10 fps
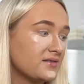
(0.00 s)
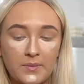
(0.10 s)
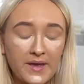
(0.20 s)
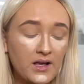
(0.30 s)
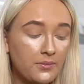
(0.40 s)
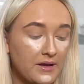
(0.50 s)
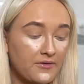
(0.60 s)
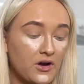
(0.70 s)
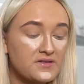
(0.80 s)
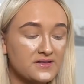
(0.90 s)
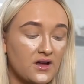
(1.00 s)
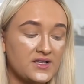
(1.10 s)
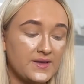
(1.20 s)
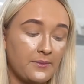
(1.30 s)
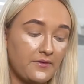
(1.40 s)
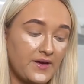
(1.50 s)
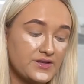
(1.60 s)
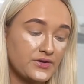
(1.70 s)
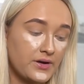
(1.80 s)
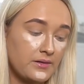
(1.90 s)
my makeup never goes as nice without my
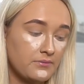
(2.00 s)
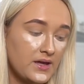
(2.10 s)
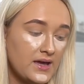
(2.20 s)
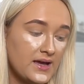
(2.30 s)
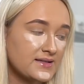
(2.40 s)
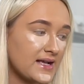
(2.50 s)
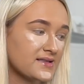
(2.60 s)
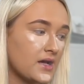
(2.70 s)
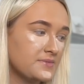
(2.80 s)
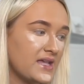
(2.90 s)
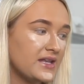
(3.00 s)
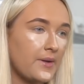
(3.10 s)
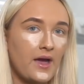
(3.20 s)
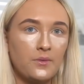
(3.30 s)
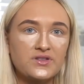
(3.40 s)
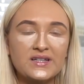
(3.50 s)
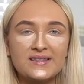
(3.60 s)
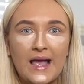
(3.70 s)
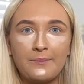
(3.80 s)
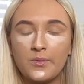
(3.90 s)
face cream. Sad times. Anyway, I'm just going
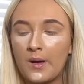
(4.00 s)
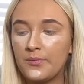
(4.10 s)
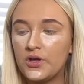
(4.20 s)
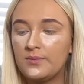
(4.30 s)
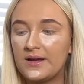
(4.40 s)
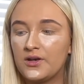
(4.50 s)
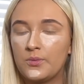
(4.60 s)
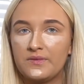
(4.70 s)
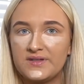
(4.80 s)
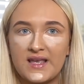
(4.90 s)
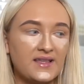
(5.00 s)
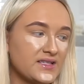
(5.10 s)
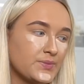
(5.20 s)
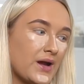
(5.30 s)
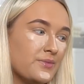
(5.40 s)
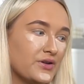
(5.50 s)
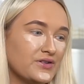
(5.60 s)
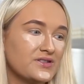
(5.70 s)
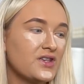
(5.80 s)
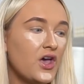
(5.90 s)
to dampen my beauty blender with setting spray
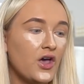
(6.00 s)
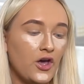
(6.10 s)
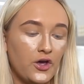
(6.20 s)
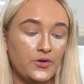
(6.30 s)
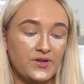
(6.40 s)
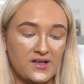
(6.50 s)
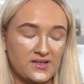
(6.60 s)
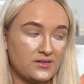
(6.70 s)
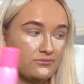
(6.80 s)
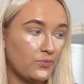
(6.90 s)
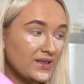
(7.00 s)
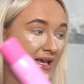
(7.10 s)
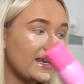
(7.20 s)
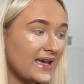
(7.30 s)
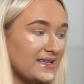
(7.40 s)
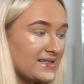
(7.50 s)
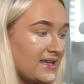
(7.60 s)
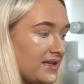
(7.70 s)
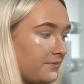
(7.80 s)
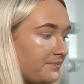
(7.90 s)
because who doesn't? When they're
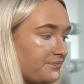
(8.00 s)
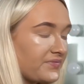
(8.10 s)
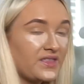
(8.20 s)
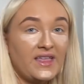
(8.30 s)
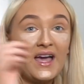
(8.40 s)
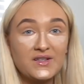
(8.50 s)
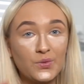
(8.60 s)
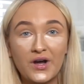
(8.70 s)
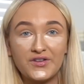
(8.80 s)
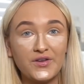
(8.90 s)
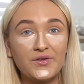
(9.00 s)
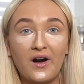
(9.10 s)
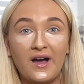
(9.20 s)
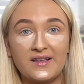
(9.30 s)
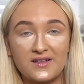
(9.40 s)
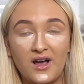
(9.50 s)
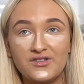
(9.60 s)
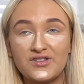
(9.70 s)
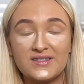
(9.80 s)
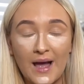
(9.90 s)
lazy, that is what I do, guys. I
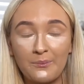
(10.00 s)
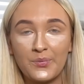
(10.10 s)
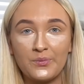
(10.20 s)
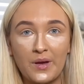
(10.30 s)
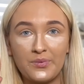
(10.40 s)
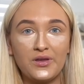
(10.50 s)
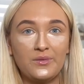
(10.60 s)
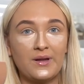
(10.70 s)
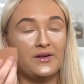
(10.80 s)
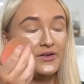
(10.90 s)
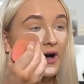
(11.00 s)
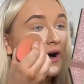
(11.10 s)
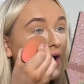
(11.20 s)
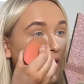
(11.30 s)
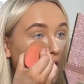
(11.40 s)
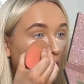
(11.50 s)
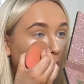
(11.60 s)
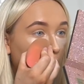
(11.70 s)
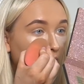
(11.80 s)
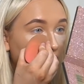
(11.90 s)
just dampen my beauty blender
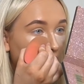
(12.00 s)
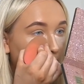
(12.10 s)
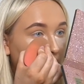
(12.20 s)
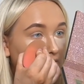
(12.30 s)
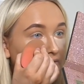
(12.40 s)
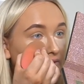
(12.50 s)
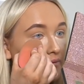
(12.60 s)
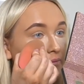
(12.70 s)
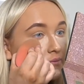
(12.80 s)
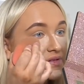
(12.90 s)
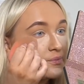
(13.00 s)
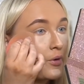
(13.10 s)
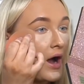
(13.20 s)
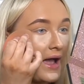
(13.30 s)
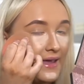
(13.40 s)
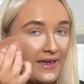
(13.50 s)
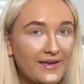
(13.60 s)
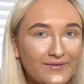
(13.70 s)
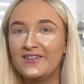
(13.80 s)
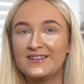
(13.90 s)
with a bit of
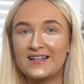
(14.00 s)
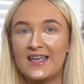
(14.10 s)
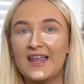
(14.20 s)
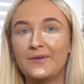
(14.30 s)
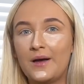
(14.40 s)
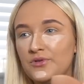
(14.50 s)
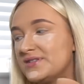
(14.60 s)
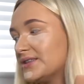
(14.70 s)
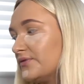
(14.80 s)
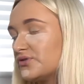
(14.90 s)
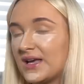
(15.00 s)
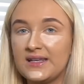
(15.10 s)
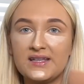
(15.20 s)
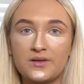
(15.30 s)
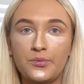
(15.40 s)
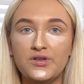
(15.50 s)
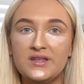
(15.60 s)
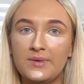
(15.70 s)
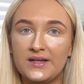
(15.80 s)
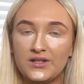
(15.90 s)
spray, honestly. Anyway, I'm using the Real Techniques
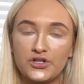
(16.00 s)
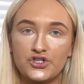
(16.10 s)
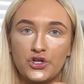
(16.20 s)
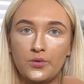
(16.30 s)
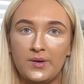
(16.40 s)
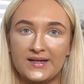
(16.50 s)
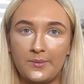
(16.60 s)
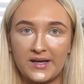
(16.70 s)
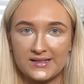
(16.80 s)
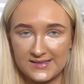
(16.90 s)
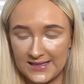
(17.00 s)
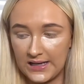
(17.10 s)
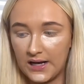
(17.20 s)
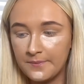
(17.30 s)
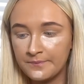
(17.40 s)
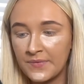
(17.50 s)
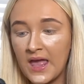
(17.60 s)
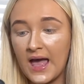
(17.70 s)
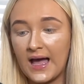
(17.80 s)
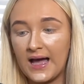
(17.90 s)
beauty blender to blend out my concealer.
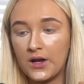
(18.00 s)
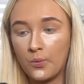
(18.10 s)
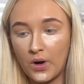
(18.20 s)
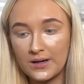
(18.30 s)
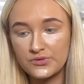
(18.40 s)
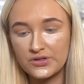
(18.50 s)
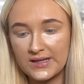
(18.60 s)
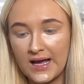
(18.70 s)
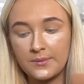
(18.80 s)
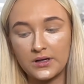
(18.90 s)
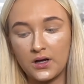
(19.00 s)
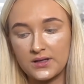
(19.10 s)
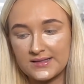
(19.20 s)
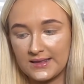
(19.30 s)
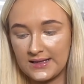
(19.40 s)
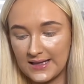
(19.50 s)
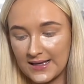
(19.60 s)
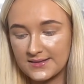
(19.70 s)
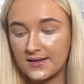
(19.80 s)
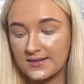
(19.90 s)
And while I'm doing that, I'm going to answer the
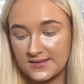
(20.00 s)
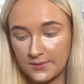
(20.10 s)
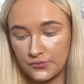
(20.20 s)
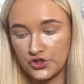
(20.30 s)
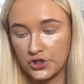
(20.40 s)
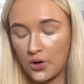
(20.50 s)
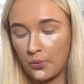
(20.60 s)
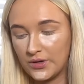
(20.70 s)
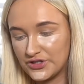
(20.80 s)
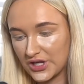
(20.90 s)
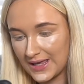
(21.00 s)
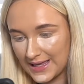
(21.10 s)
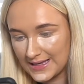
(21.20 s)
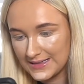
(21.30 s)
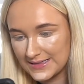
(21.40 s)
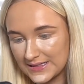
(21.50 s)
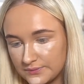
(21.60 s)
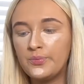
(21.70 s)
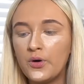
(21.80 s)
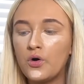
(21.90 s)
next assumption, which is
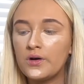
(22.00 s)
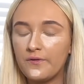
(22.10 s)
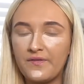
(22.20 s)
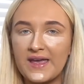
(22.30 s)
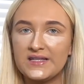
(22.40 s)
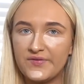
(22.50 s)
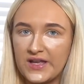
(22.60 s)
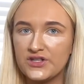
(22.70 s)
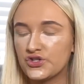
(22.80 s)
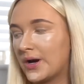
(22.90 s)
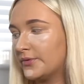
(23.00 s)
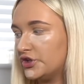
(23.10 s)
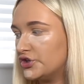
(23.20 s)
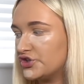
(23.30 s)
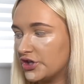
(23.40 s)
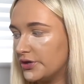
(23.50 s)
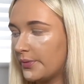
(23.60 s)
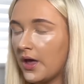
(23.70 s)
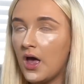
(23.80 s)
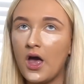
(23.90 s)
you put on a face for Instagram and
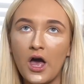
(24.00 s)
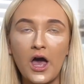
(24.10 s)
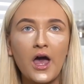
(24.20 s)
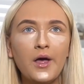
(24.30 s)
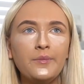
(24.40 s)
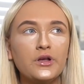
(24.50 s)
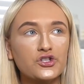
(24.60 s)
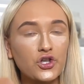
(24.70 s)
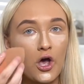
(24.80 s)
YouTube. So